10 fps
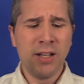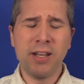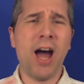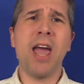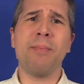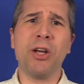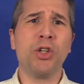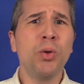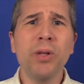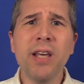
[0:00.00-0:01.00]
tying my
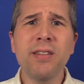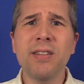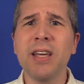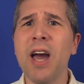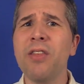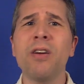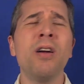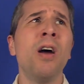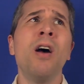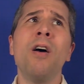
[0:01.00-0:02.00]
shoelaces together,